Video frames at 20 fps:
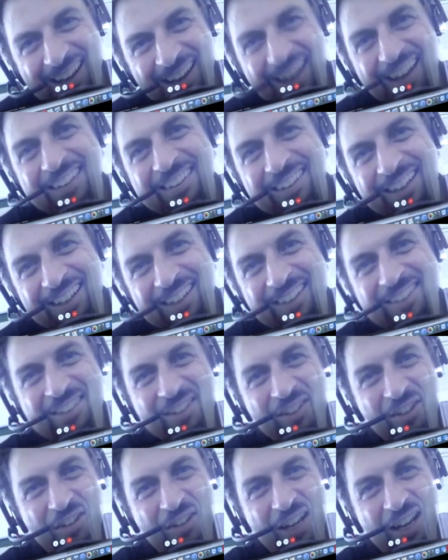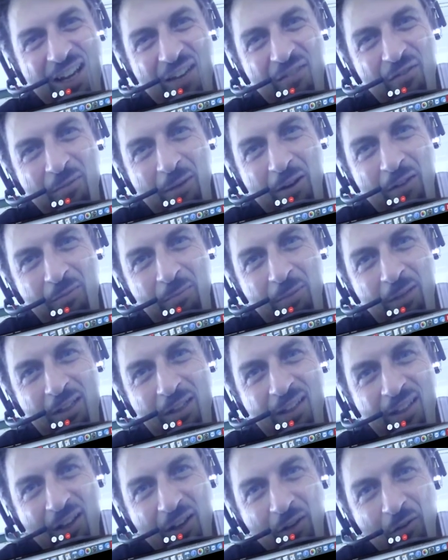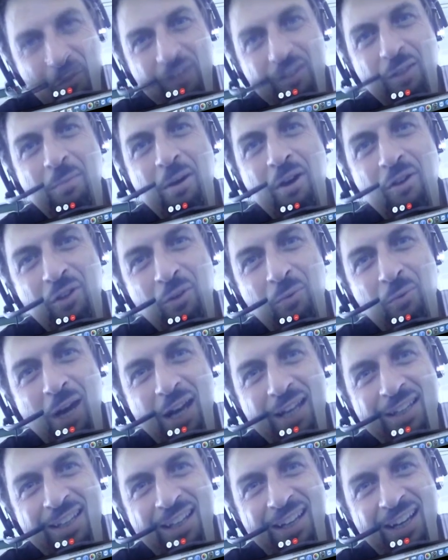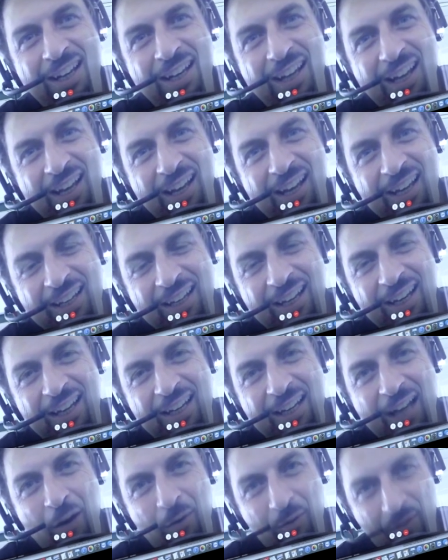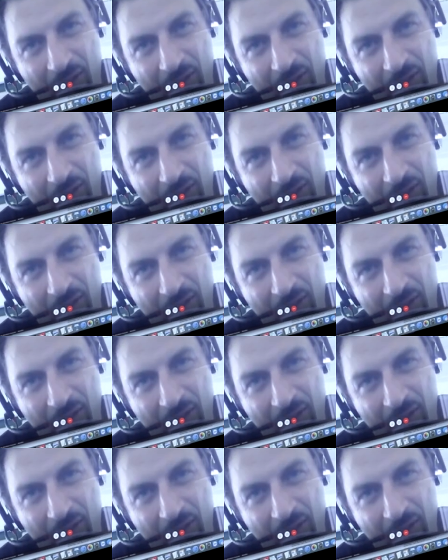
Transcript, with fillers: At and least you can have a bath. But what about the weather uh, in Lindau?